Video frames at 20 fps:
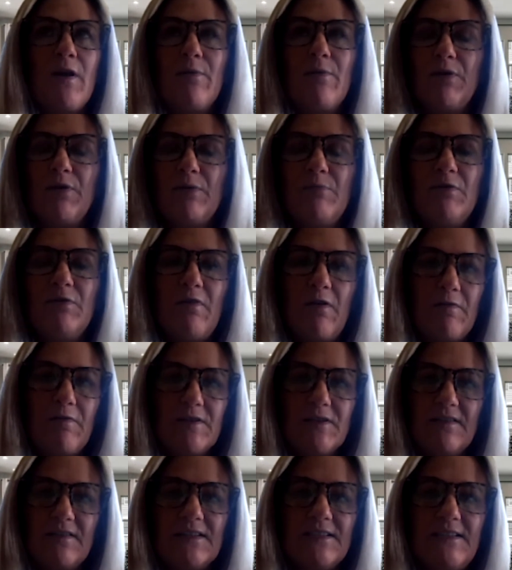able to move over
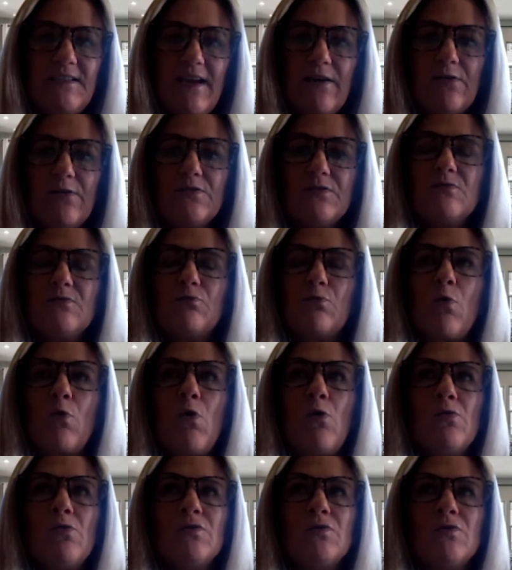to the sales
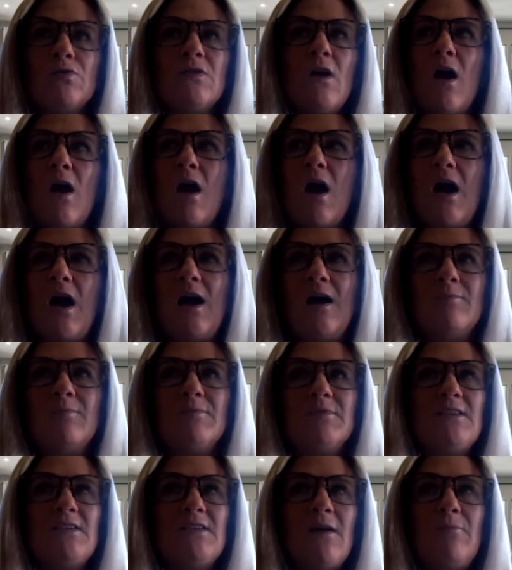roles.
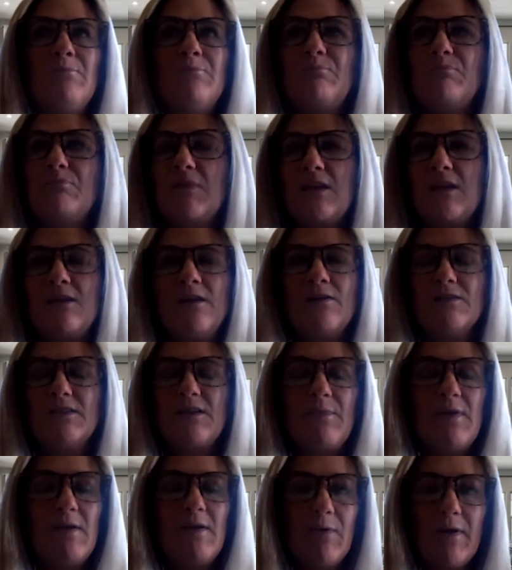
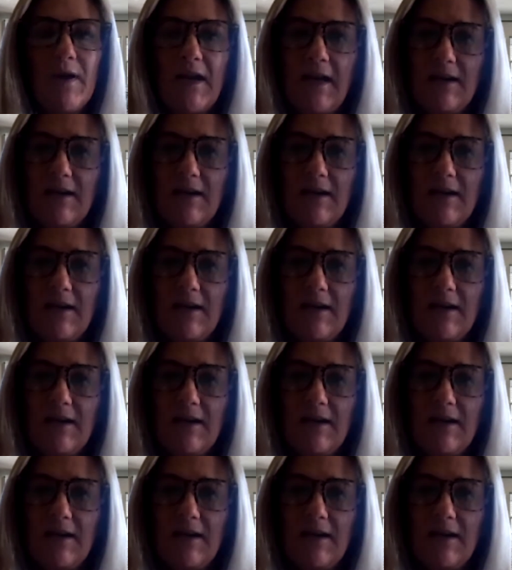Some people get